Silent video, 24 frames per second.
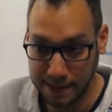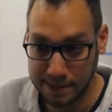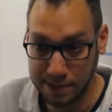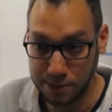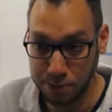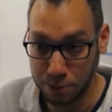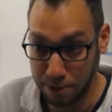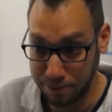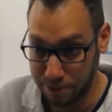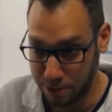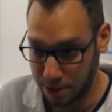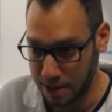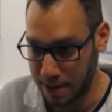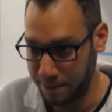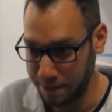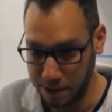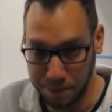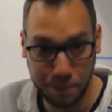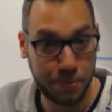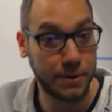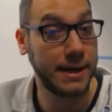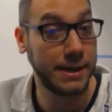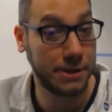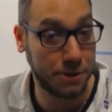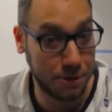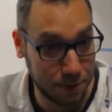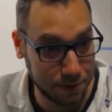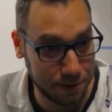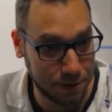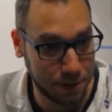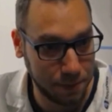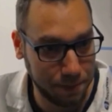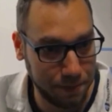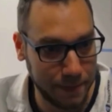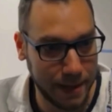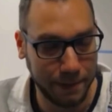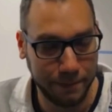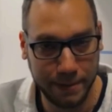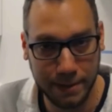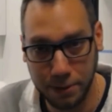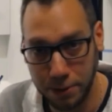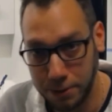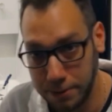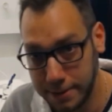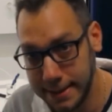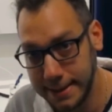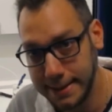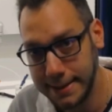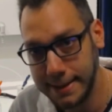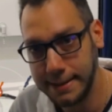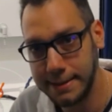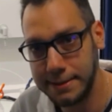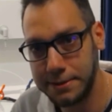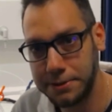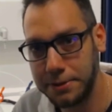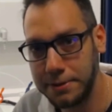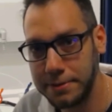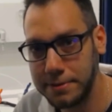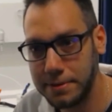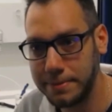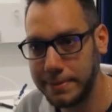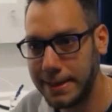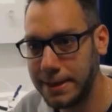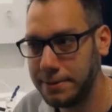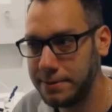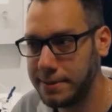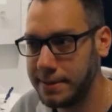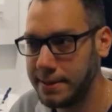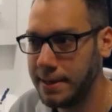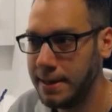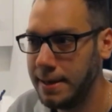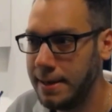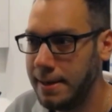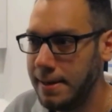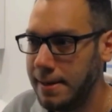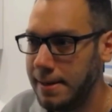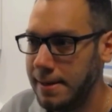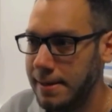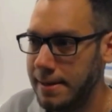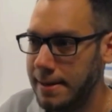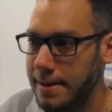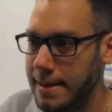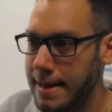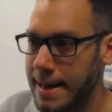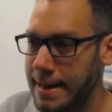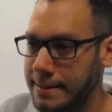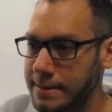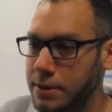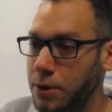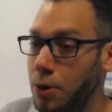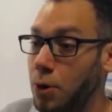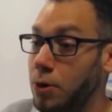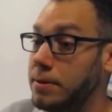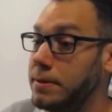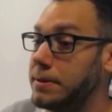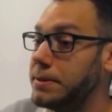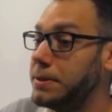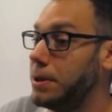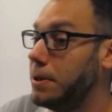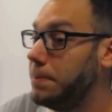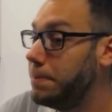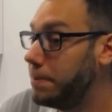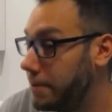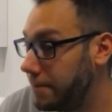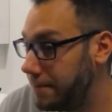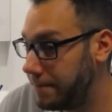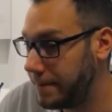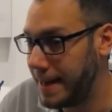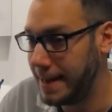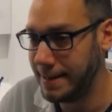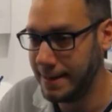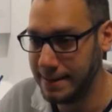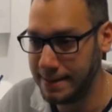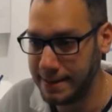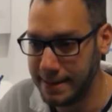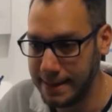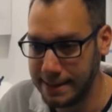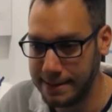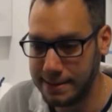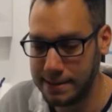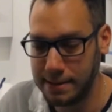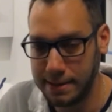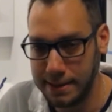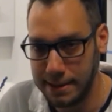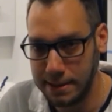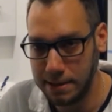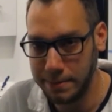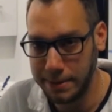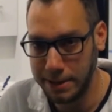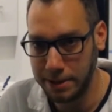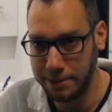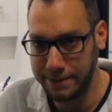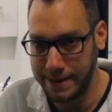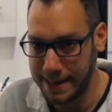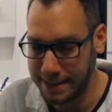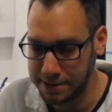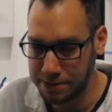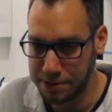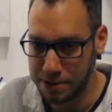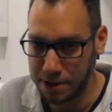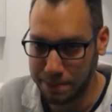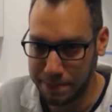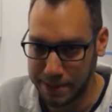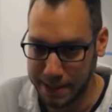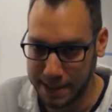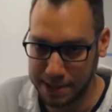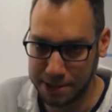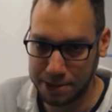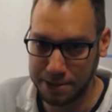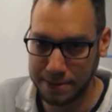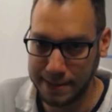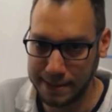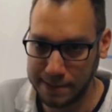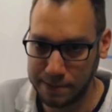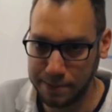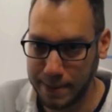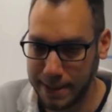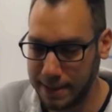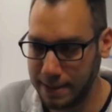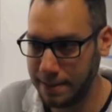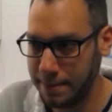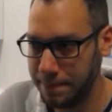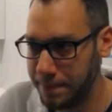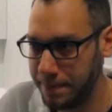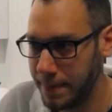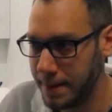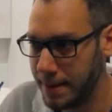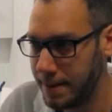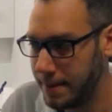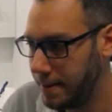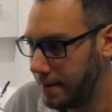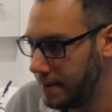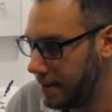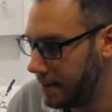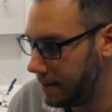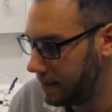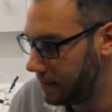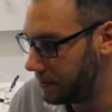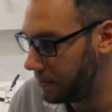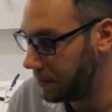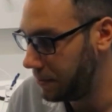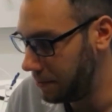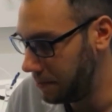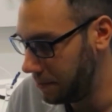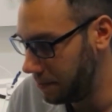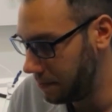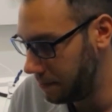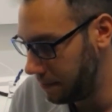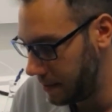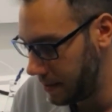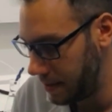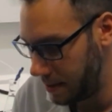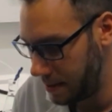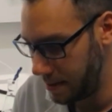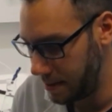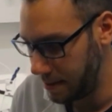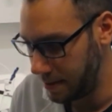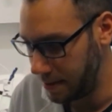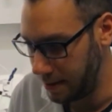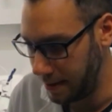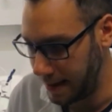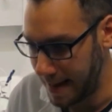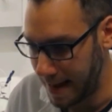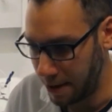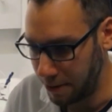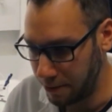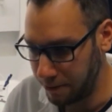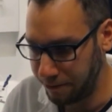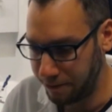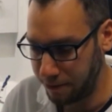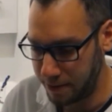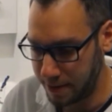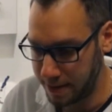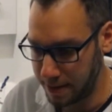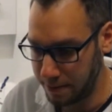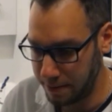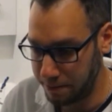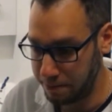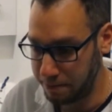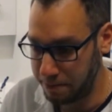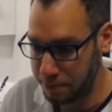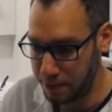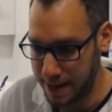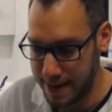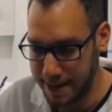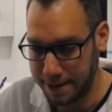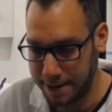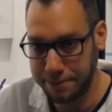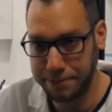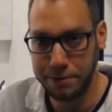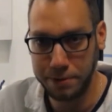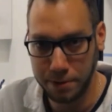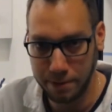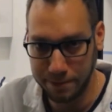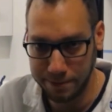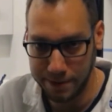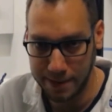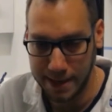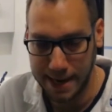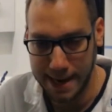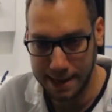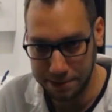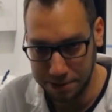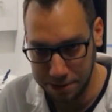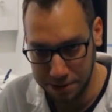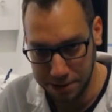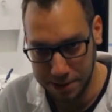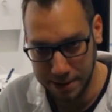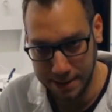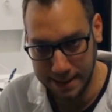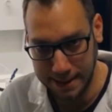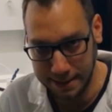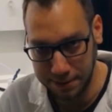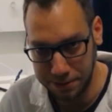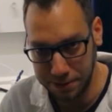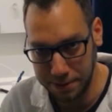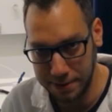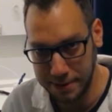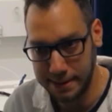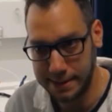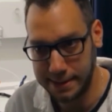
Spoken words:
to overcome the pressure drop that we already talked about. And on top of that, it needs a little bit of extra pressure as well to allow for the breakthrough of the hydrogen into the